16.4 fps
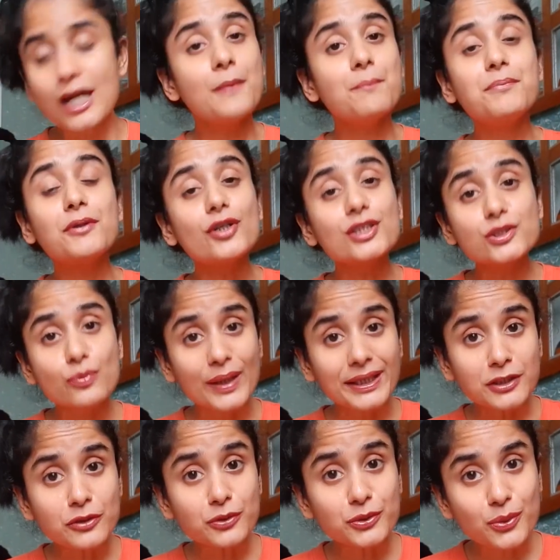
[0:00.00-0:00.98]
Because when
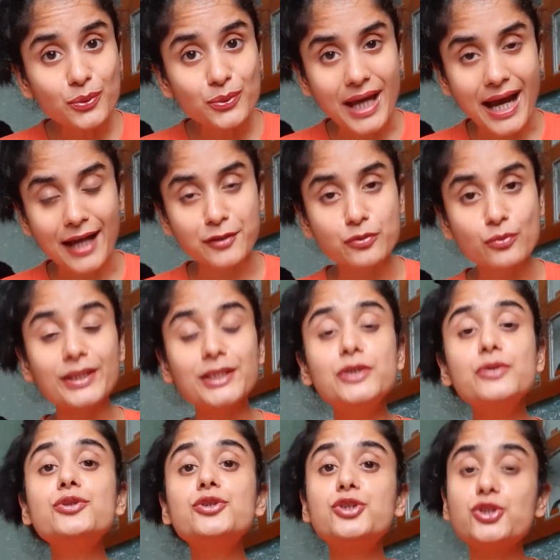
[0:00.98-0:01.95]
you do that, when
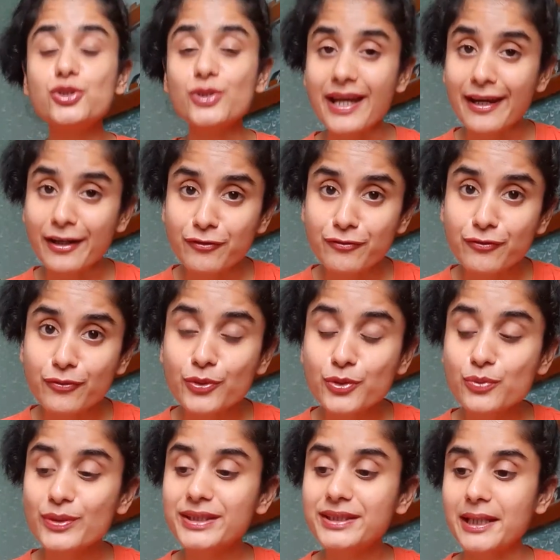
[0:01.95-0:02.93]
you share food
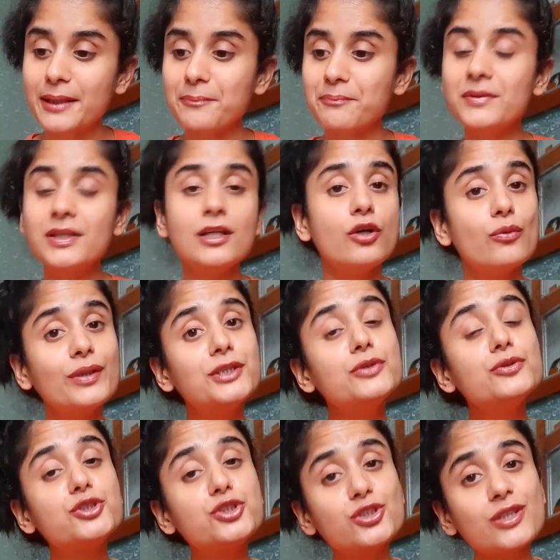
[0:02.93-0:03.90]
with them, when
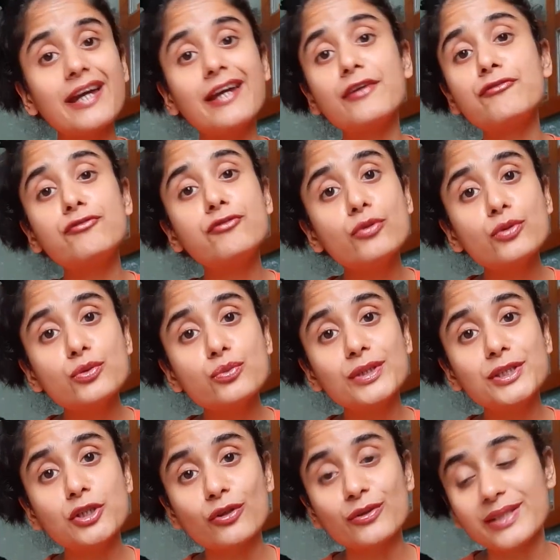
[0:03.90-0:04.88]
you share food with
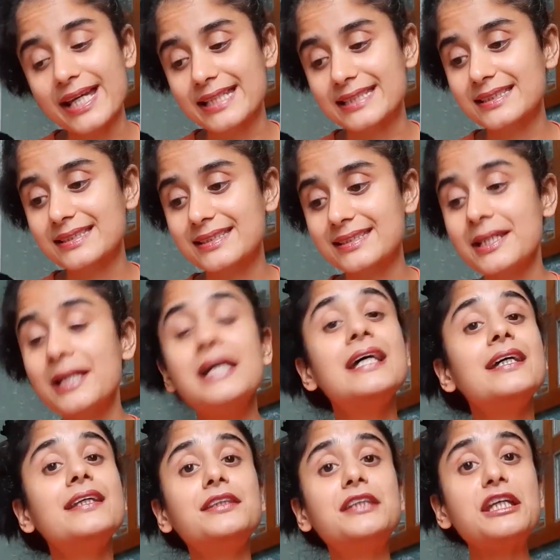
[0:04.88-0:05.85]
your guests,
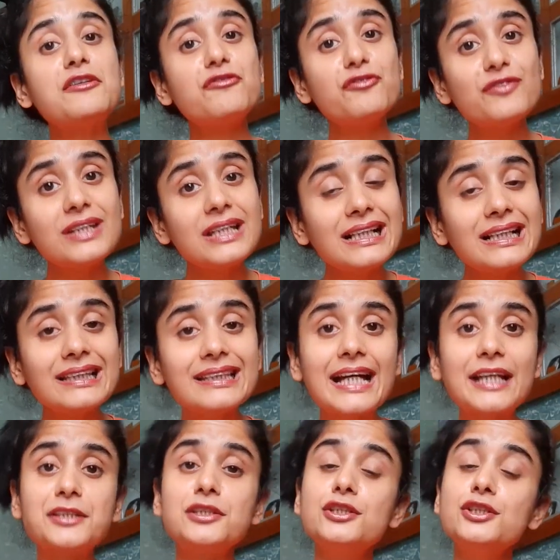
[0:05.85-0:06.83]
they feel
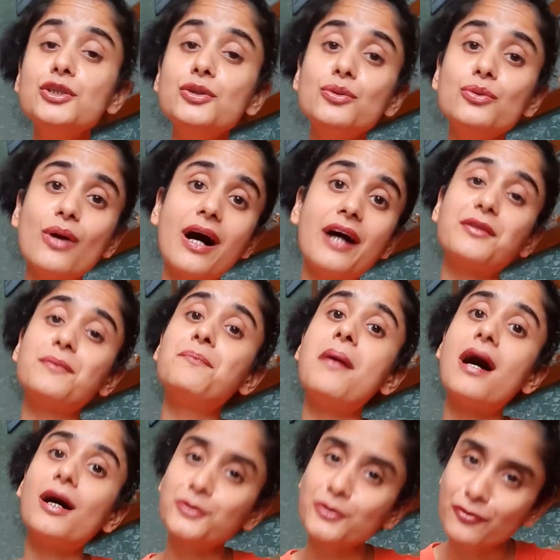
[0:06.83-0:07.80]
that you are a
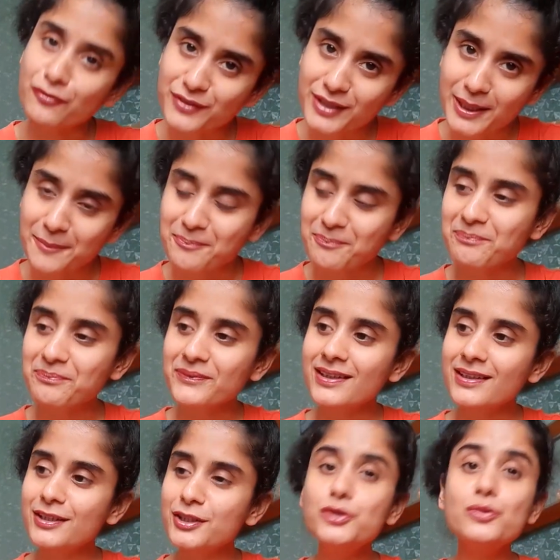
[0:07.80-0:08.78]
part of them.
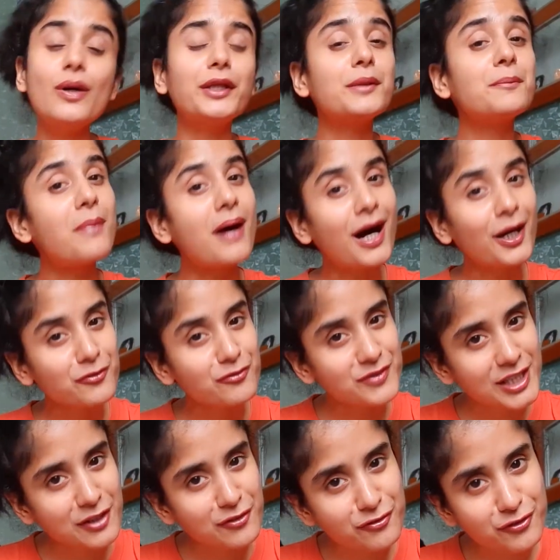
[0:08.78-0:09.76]
You are a part of
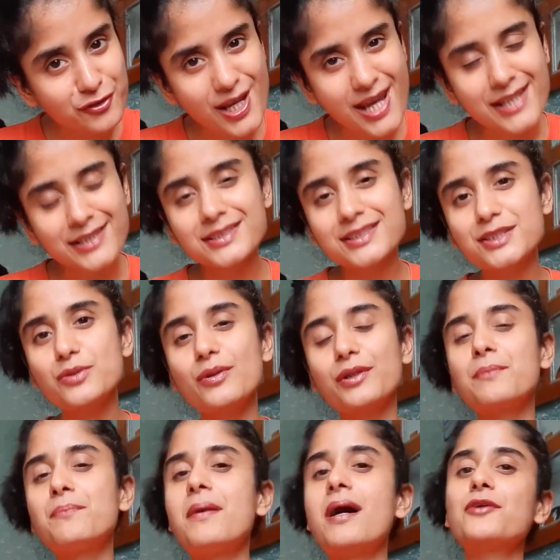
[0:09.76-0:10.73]
their friends, you are a
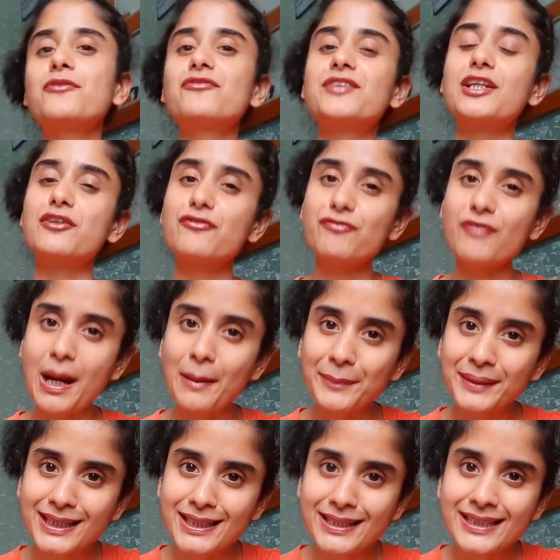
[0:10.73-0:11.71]
part of their
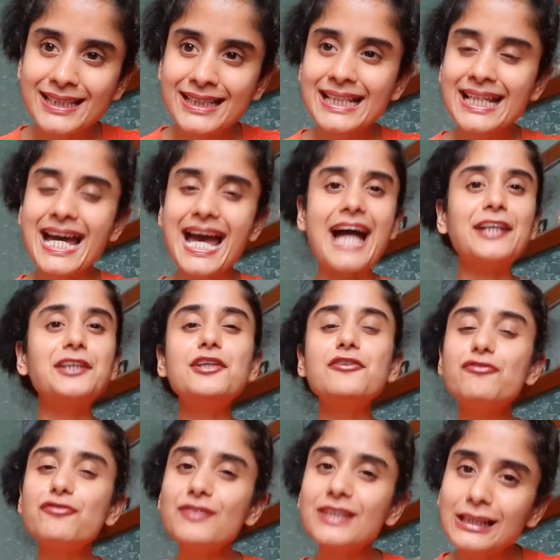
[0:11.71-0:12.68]
family, and they
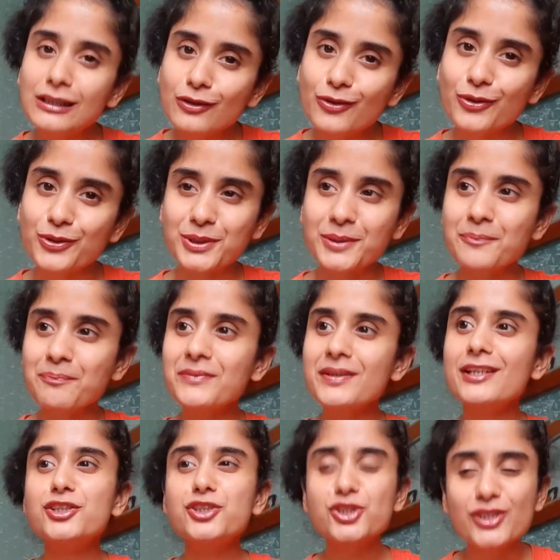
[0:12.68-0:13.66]
feel good.
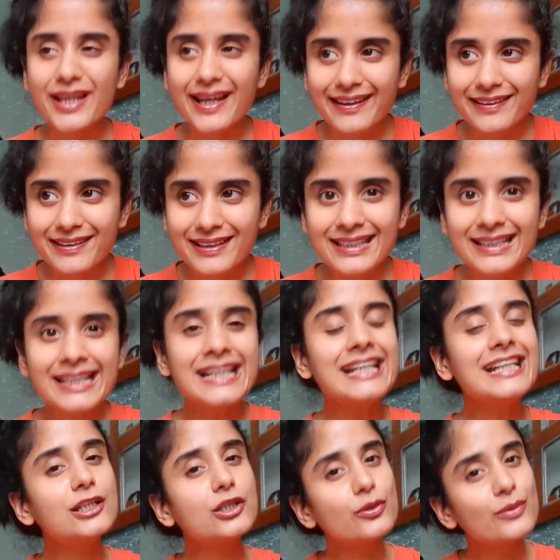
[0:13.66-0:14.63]
Sharing
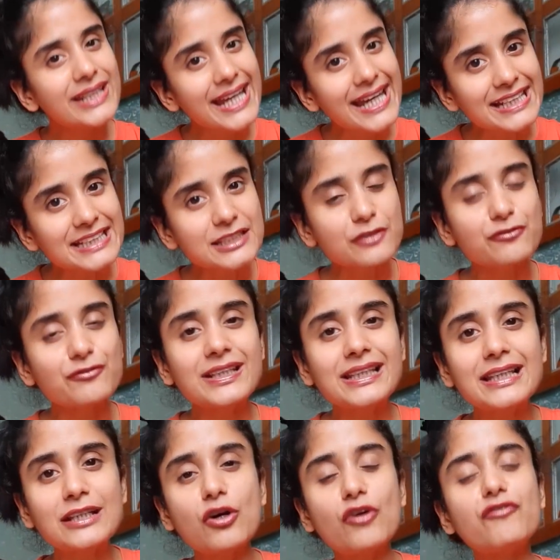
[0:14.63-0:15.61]
creates a
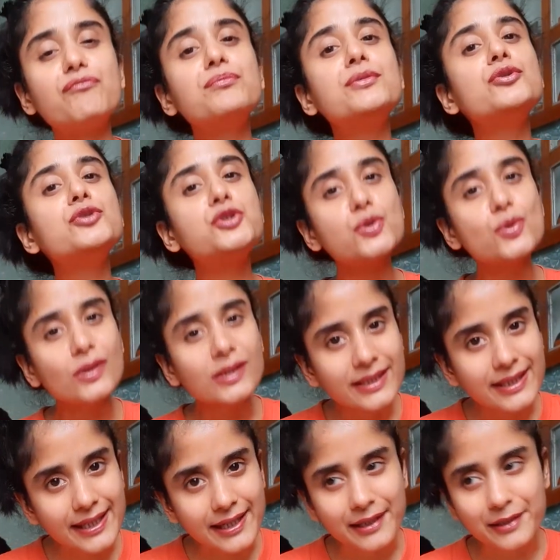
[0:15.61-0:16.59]
feeling of mutual
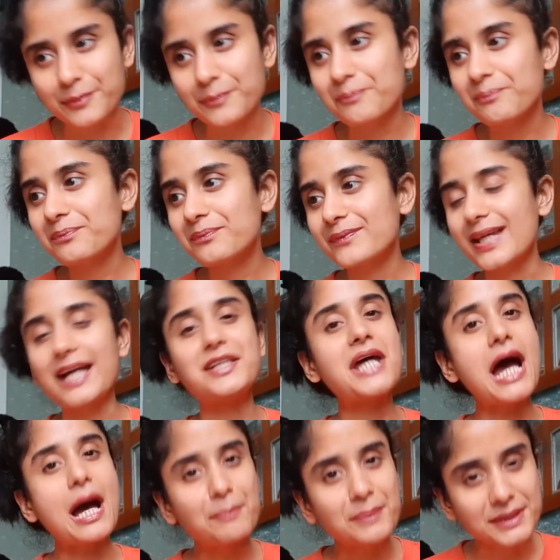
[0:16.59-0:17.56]
care and
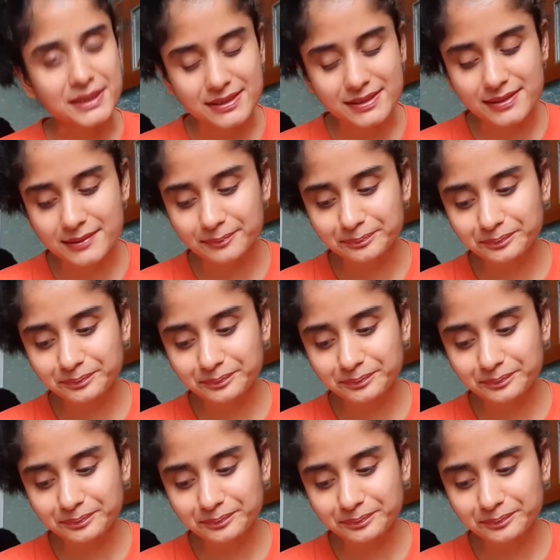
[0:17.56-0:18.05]
happiness.